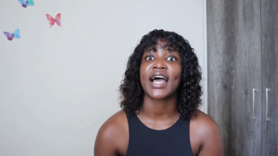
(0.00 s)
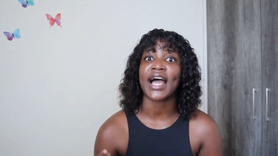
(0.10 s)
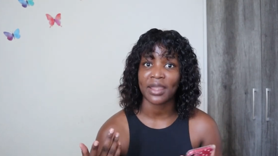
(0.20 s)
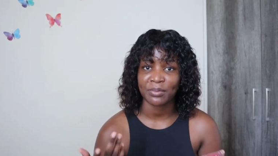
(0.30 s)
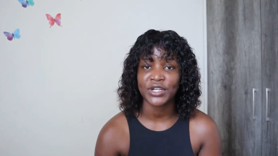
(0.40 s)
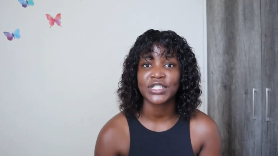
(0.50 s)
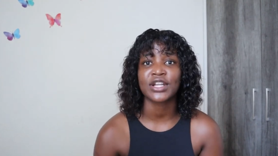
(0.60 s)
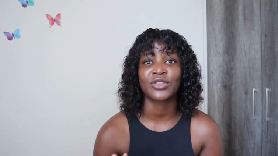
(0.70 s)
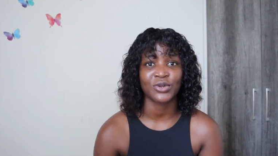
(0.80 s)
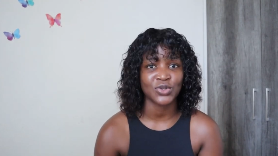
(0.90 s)
I
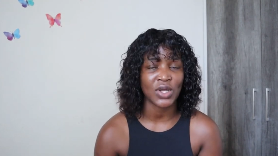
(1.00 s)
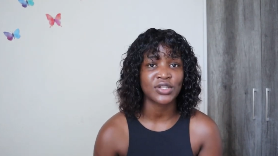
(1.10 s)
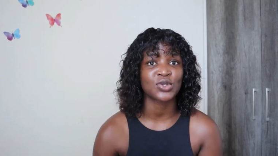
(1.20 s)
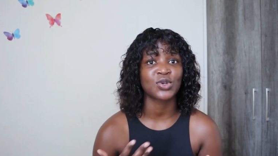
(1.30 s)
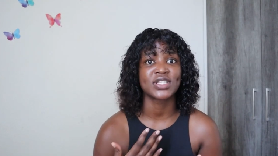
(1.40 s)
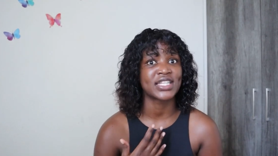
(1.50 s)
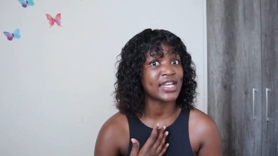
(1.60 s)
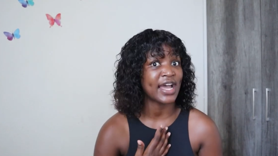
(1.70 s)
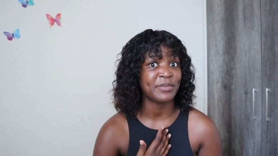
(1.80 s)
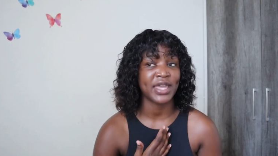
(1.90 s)
appreciate those ones because
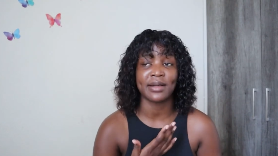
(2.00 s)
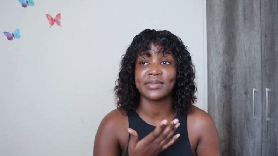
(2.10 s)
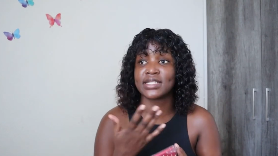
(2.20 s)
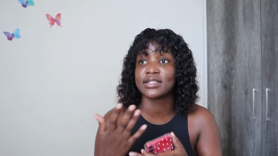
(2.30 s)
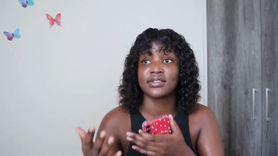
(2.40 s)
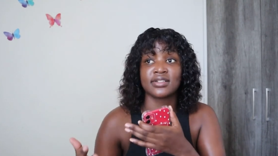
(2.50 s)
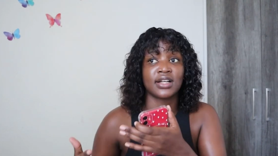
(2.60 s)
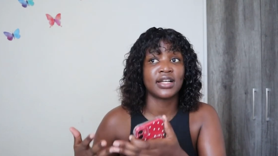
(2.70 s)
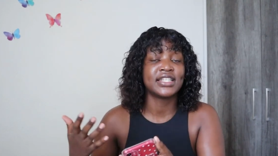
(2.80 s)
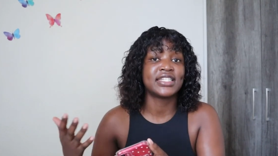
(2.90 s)
Nami, I'm still
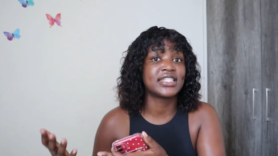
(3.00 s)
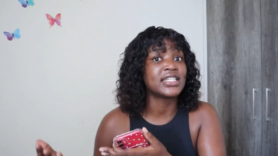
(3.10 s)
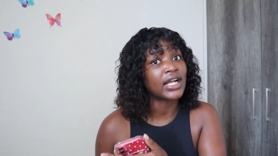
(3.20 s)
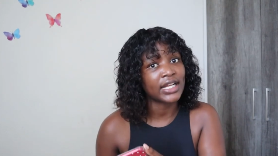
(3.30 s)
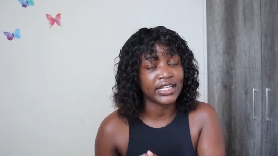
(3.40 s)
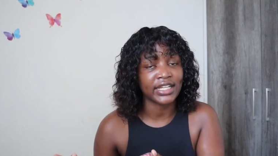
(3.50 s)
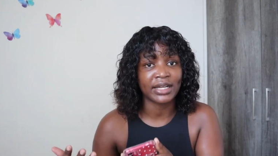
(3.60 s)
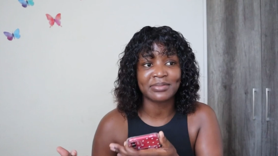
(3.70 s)
juggling.